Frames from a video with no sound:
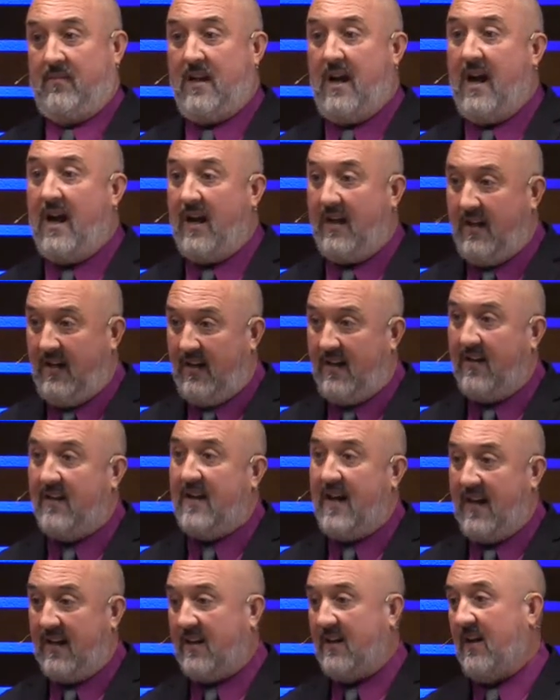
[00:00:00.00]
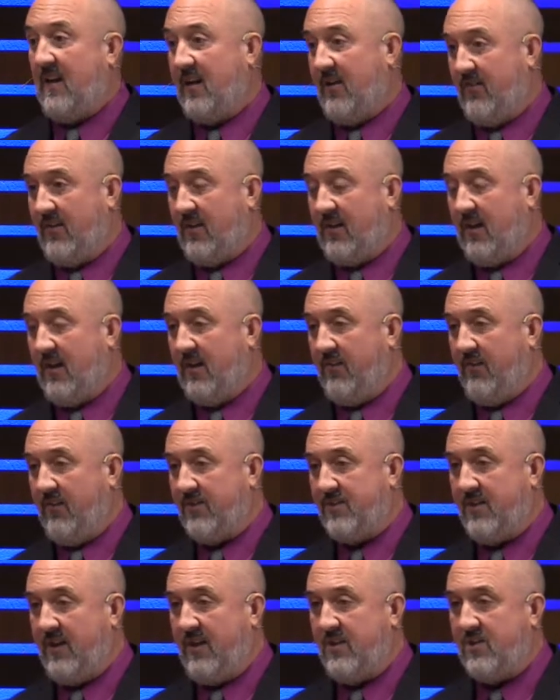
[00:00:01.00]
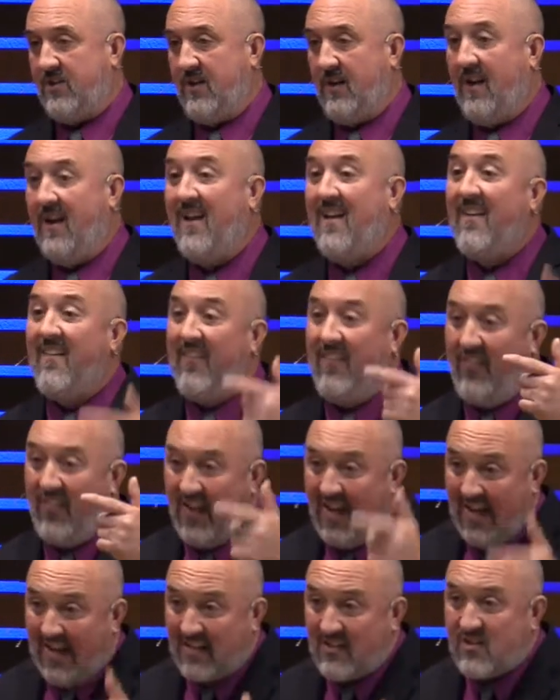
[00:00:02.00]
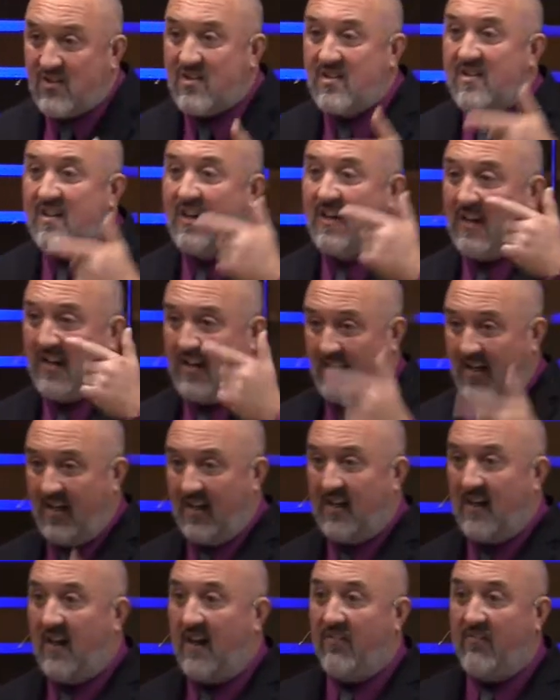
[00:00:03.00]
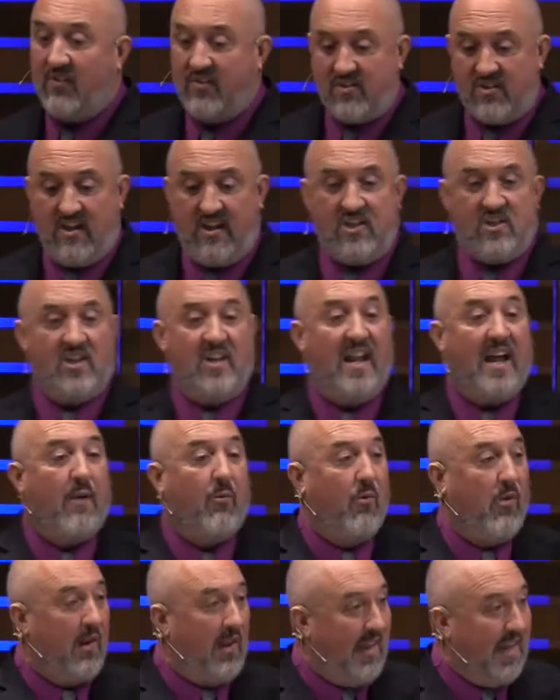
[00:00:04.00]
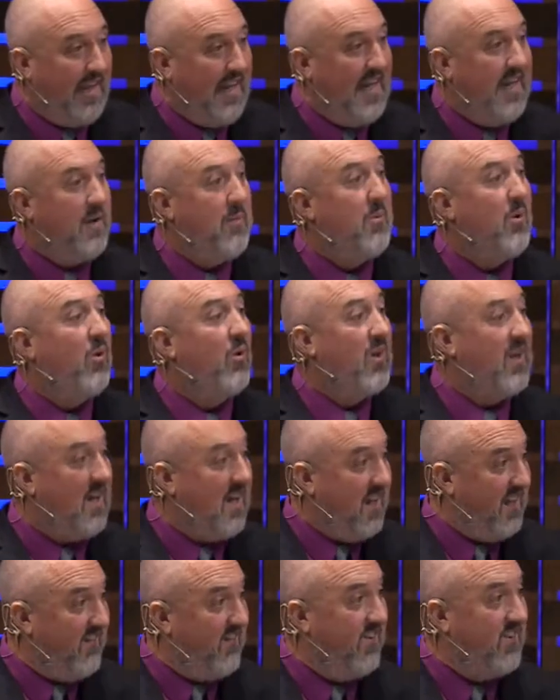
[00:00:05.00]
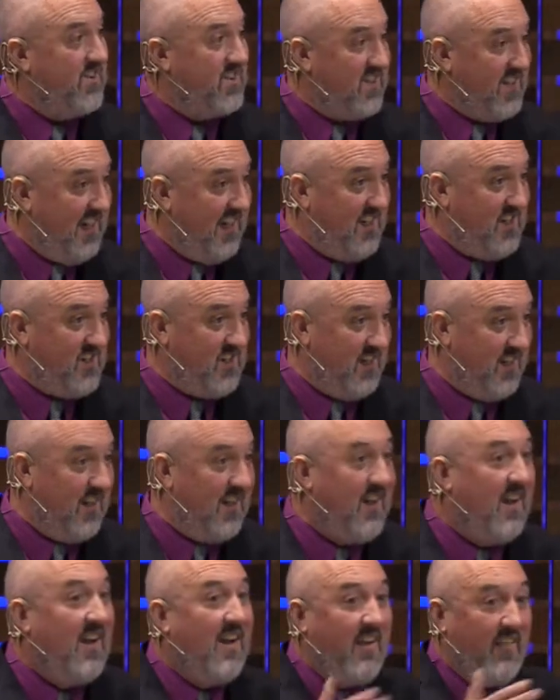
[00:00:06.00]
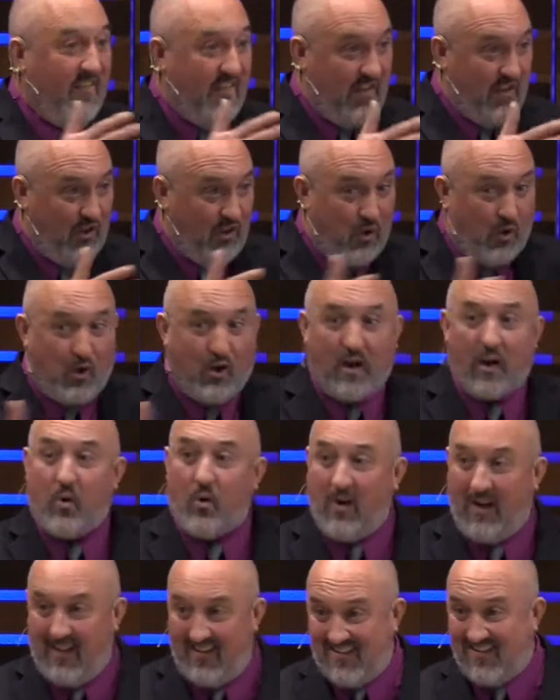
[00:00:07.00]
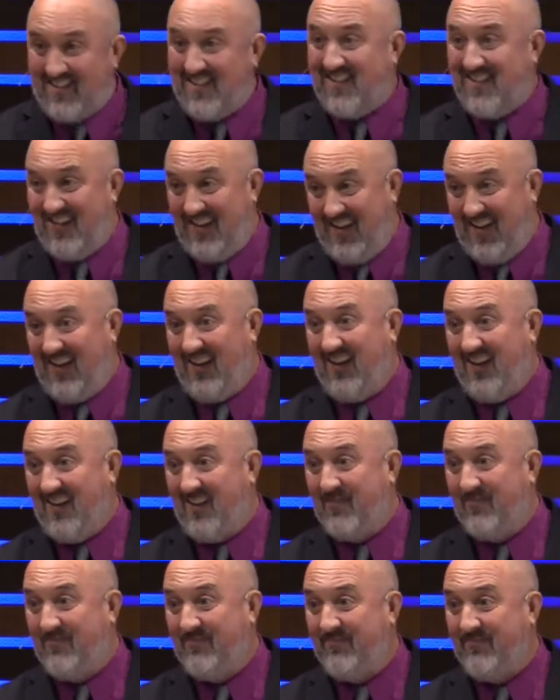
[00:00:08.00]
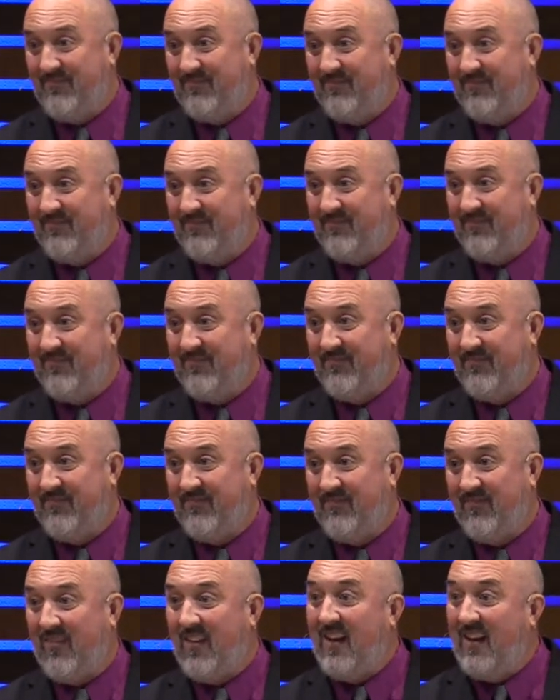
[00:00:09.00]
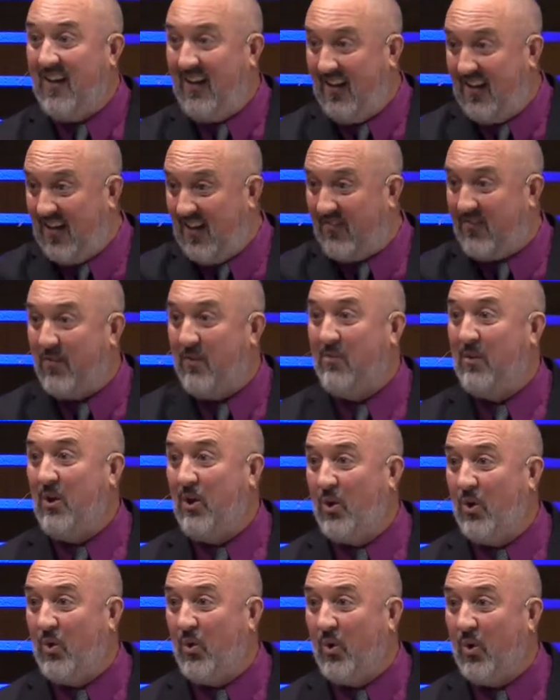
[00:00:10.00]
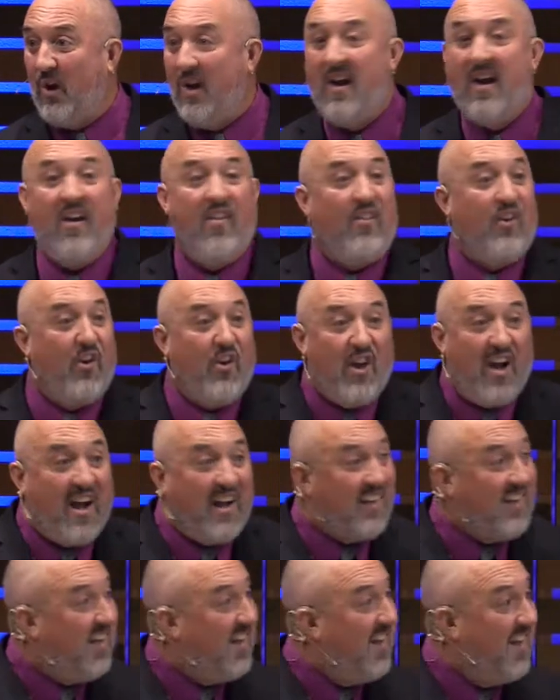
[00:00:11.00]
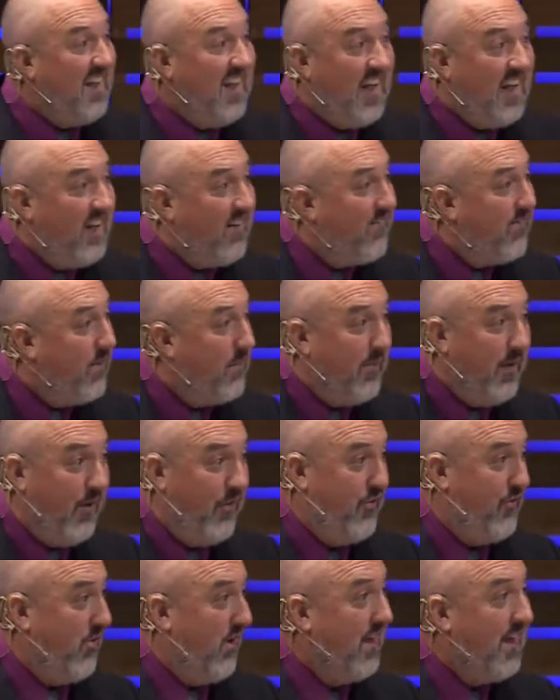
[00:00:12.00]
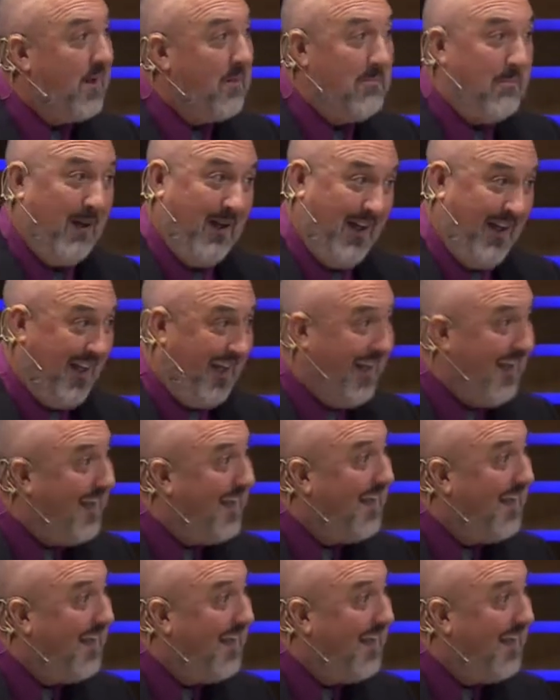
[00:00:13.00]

I needed that kind of a conversation. That's the kind of conversation, that relatable conversation that your acquaintances need. They need that from you. They're not going to get it from their drinking buddy.